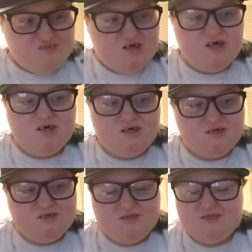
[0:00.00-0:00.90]

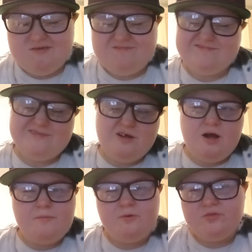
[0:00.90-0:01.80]
there's a
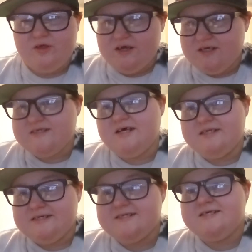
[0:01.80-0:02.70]
couple things I
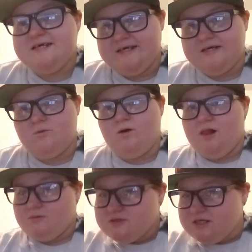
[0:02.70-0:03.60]
did get while
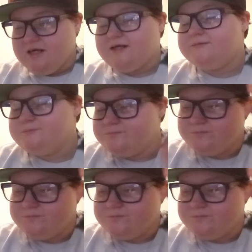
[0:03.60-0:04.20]
I was there.